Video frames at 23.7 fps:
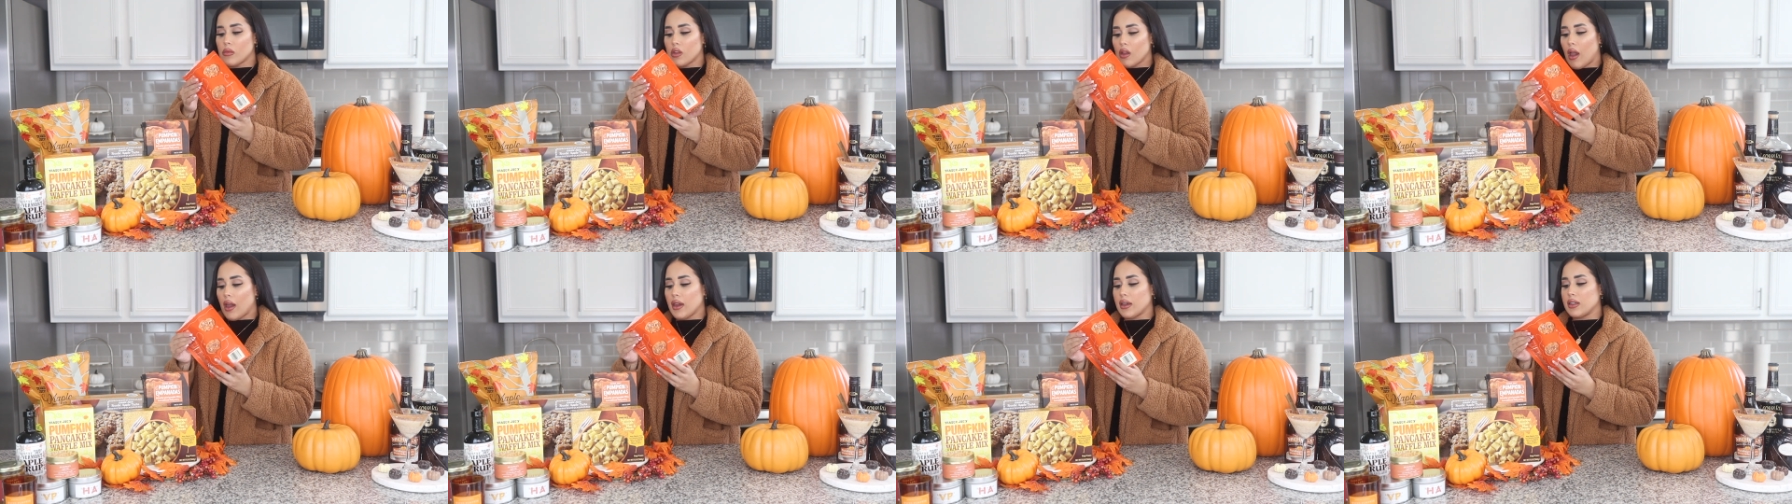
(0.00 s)

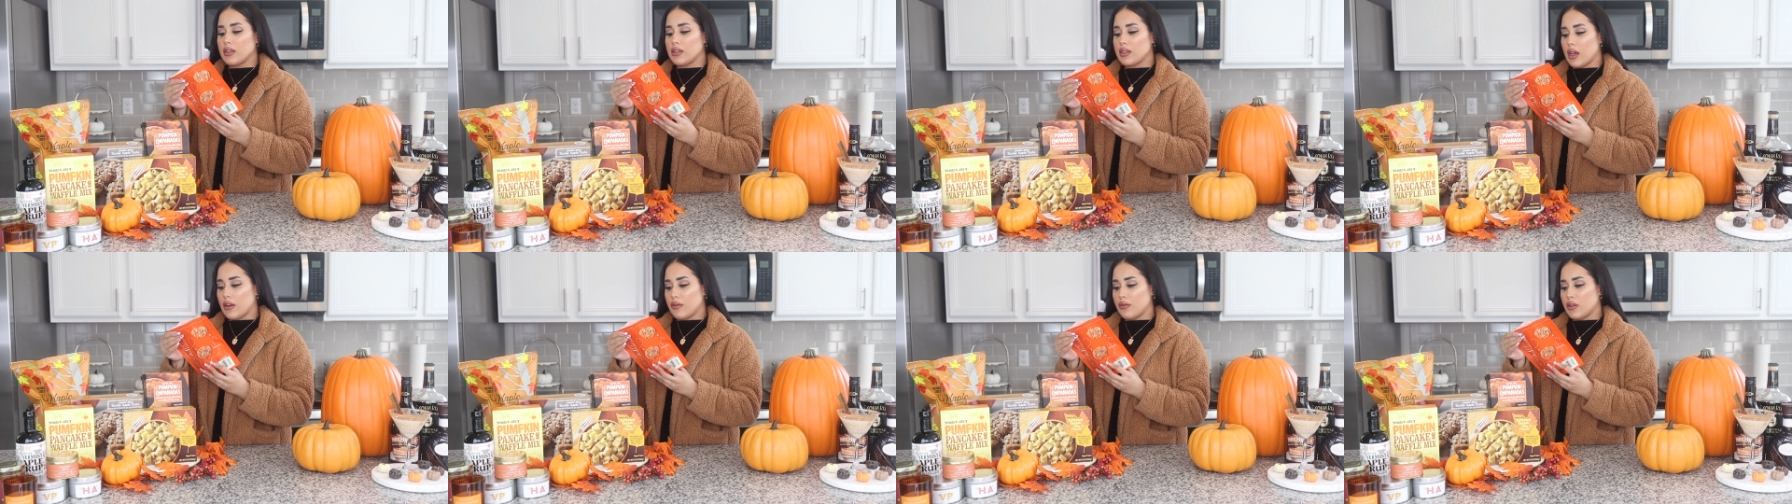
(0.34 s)
I
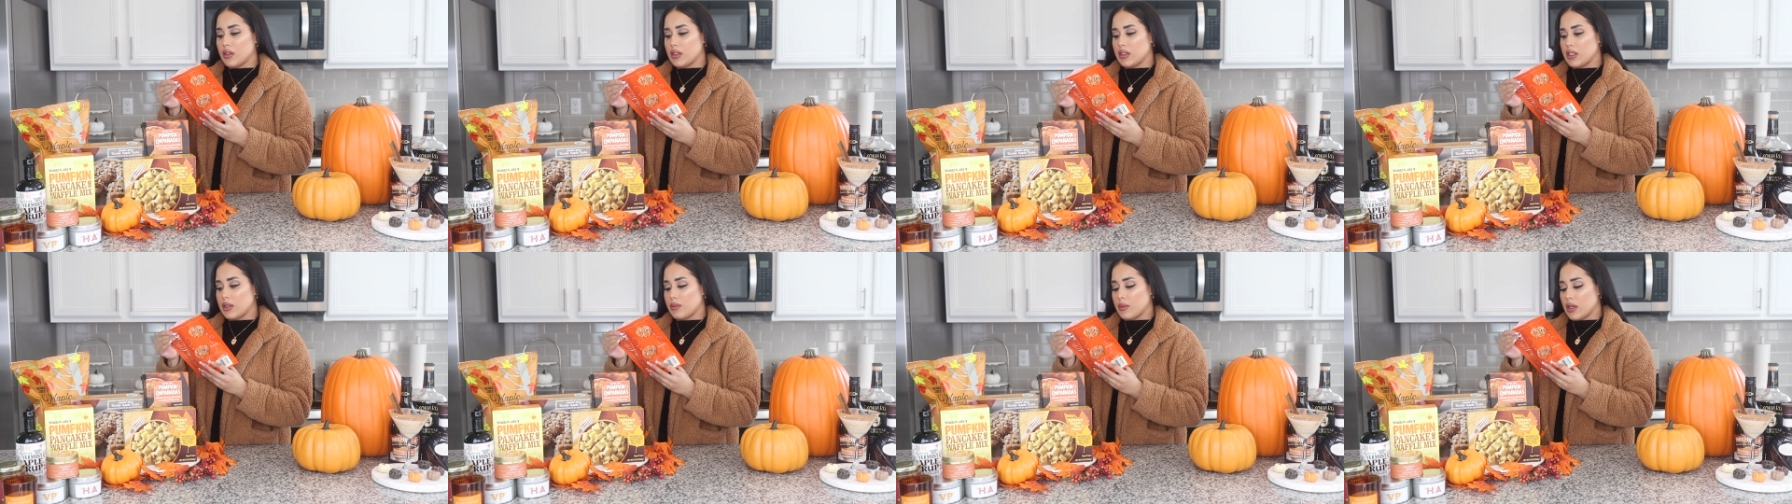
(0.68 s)
can
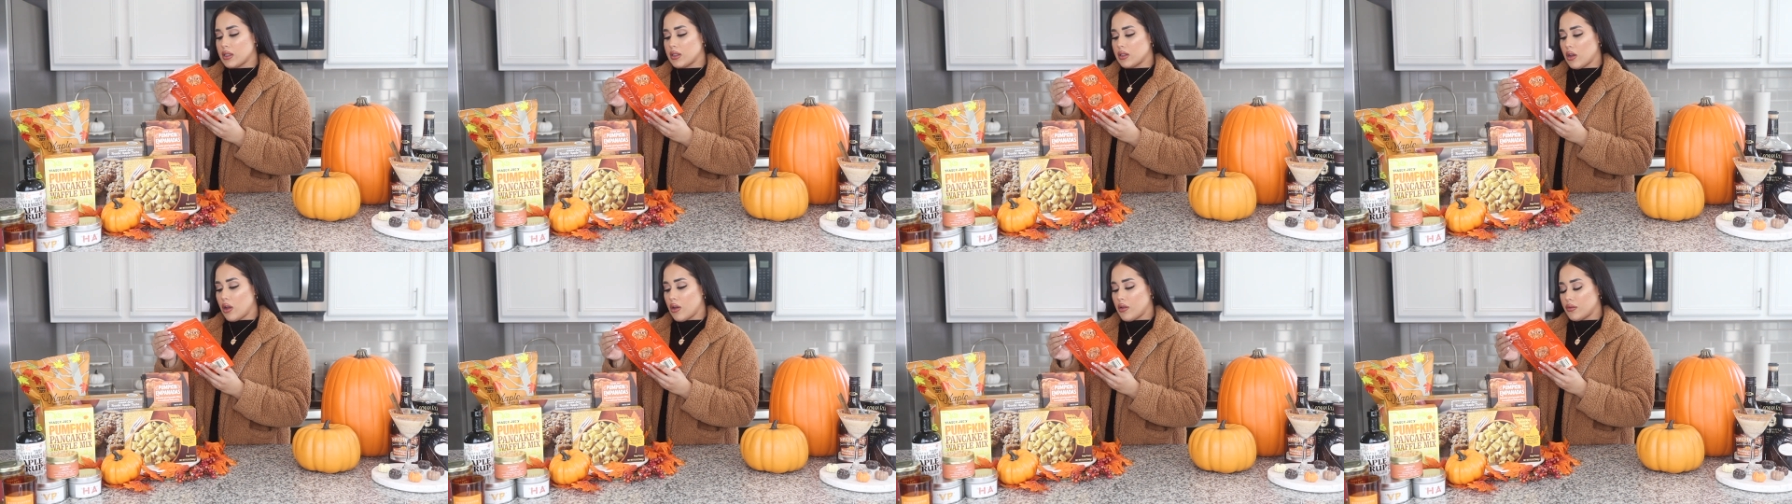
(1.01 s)
definitely see
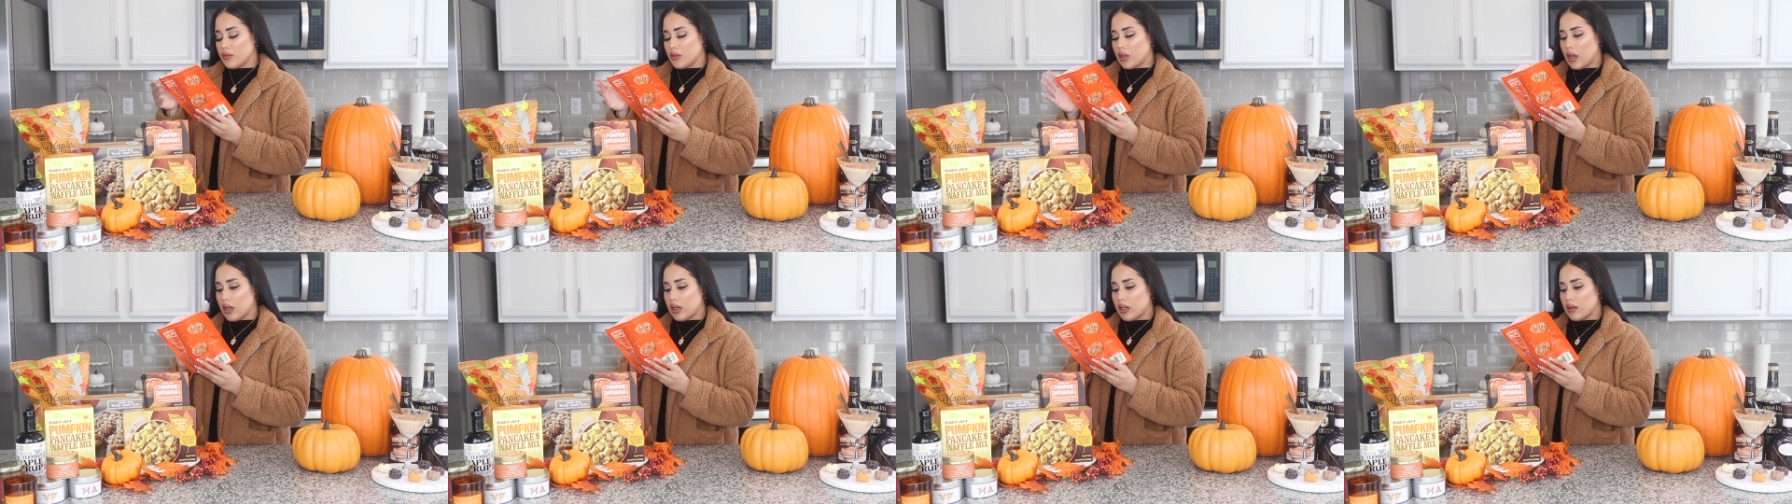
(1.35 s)

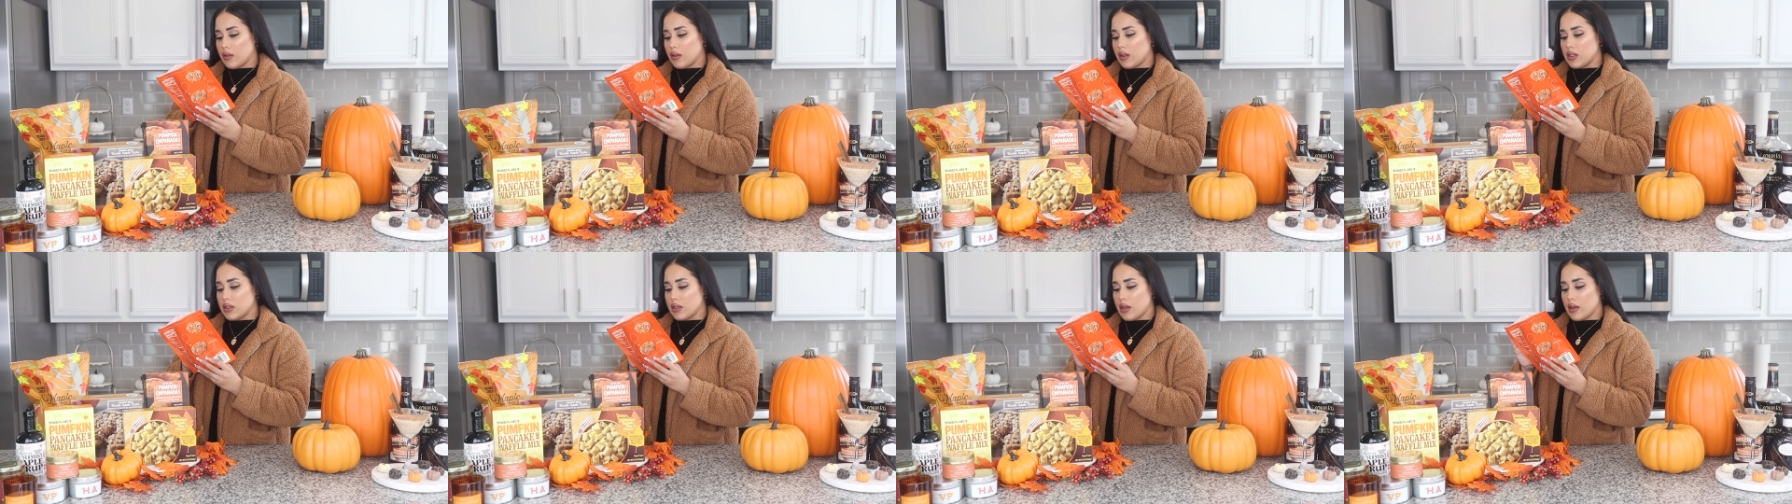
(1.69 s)
myself
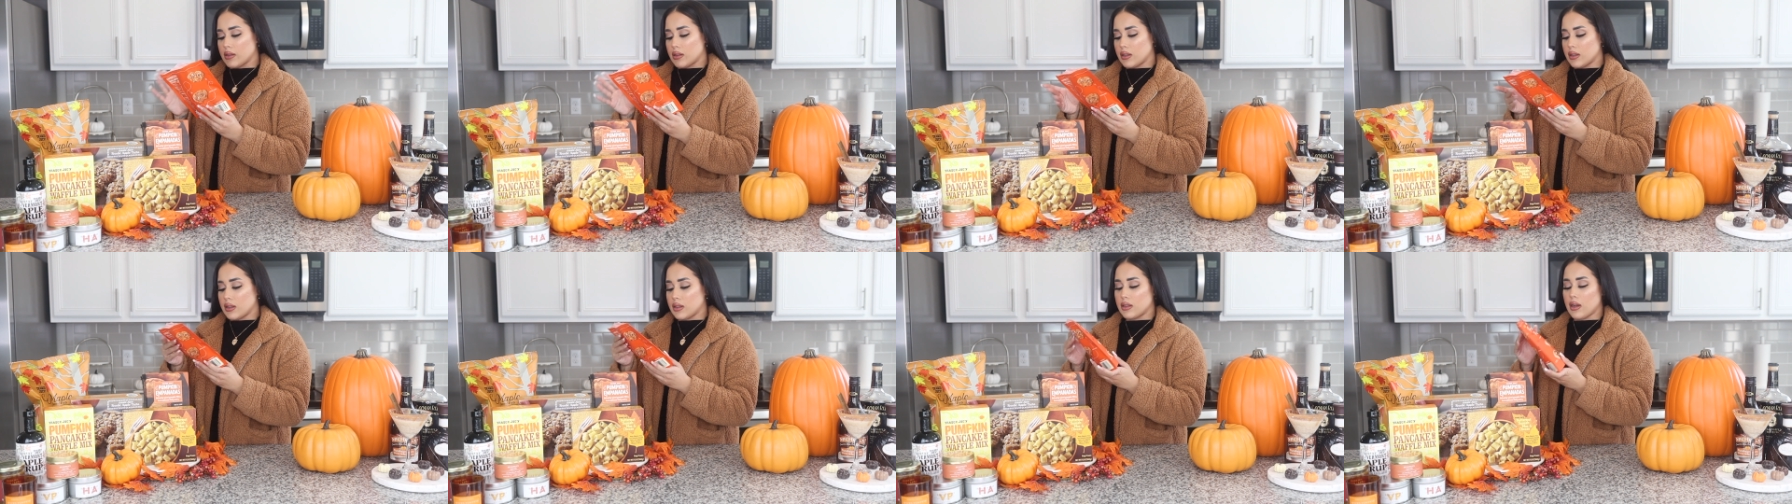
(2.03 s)
getting these
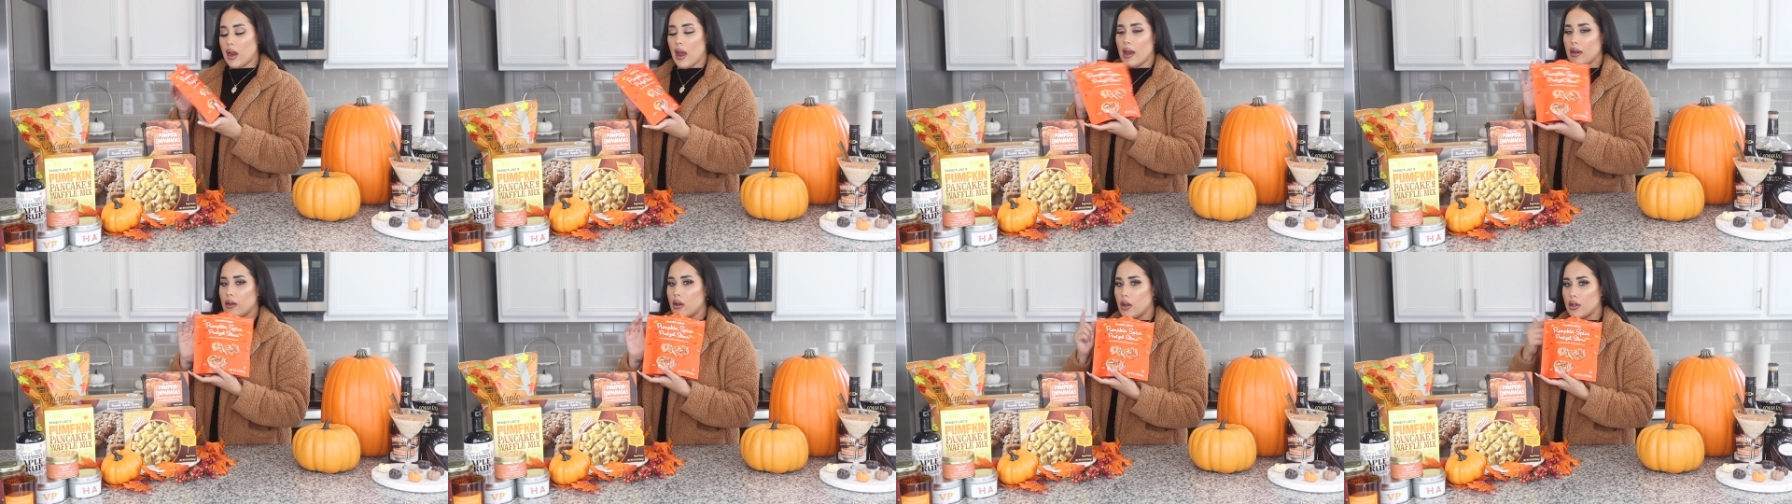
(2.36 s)
as a
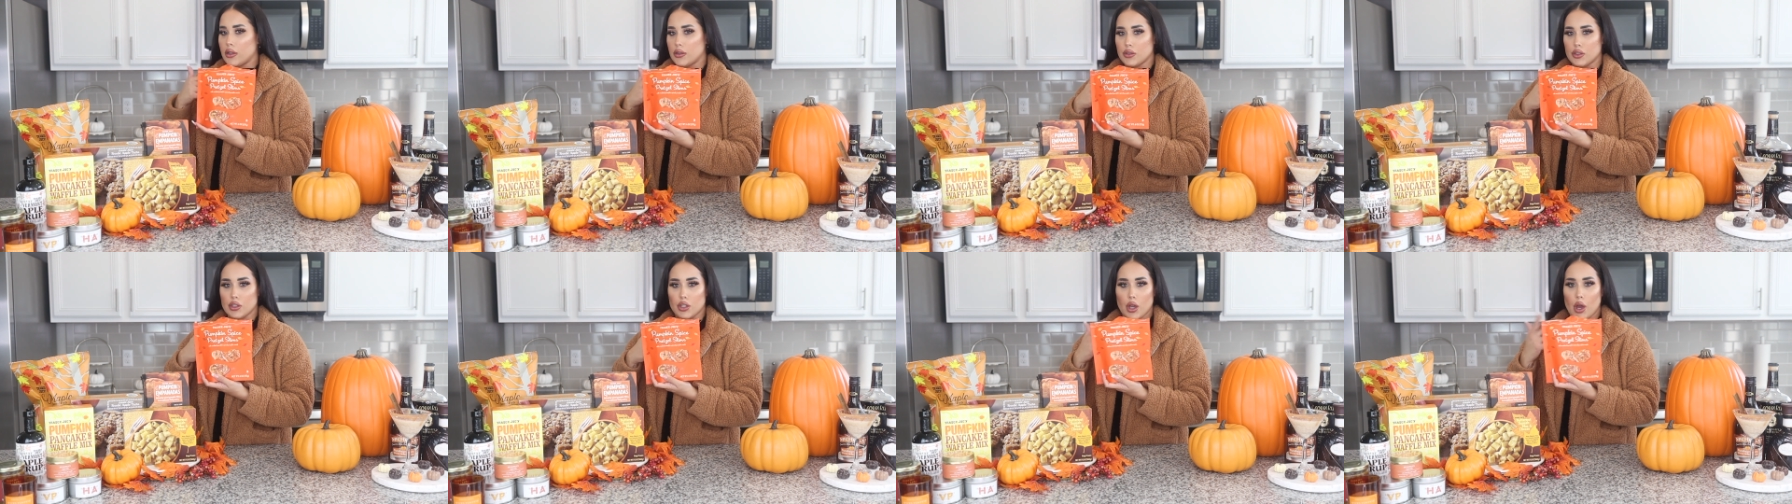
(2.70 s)
snack
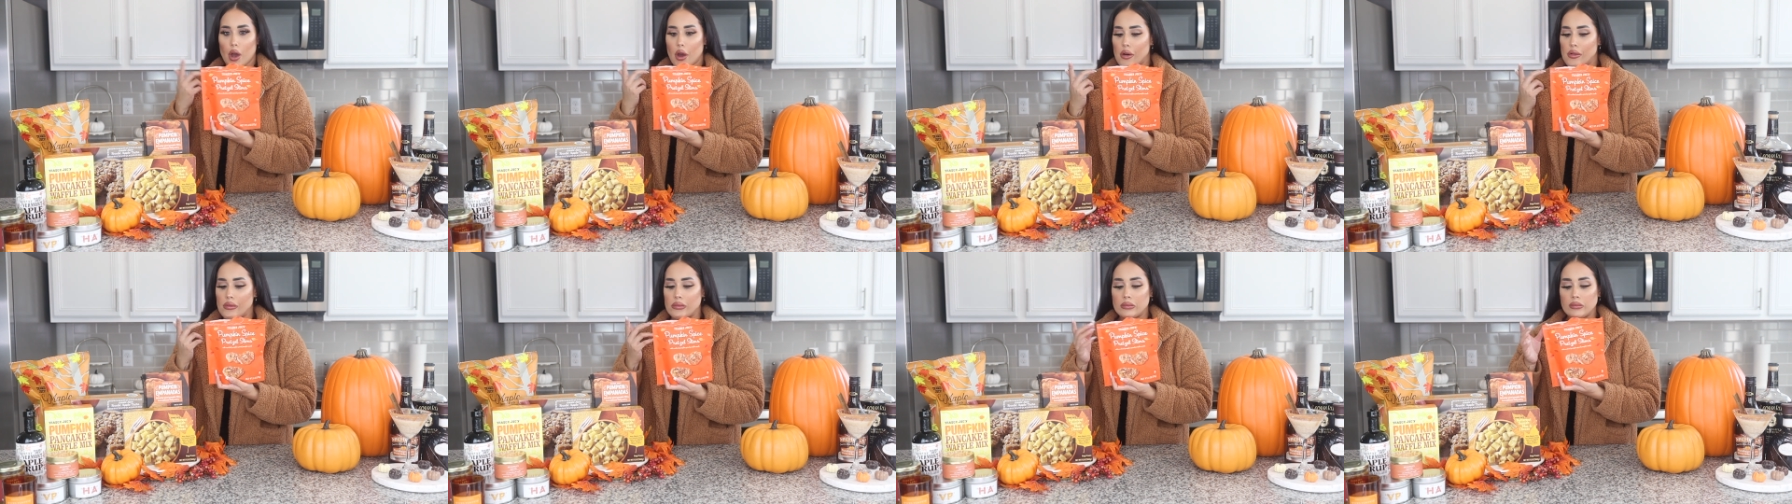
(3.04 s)
on to
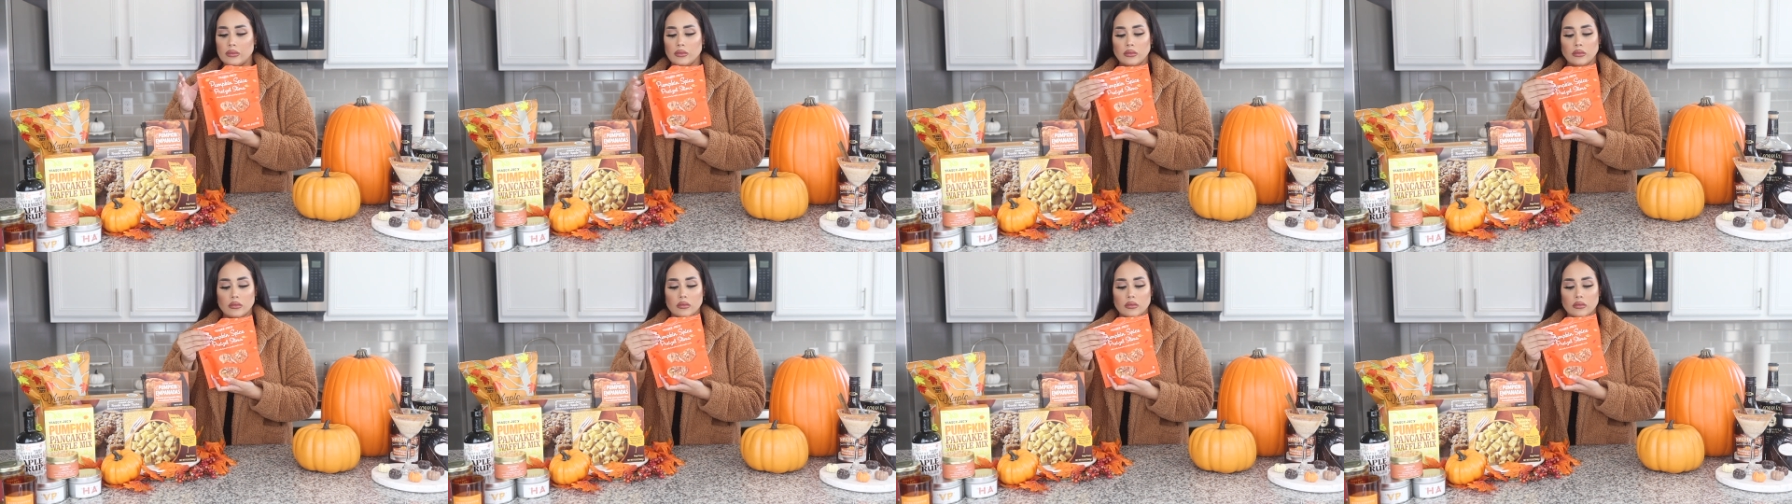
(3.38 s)
go.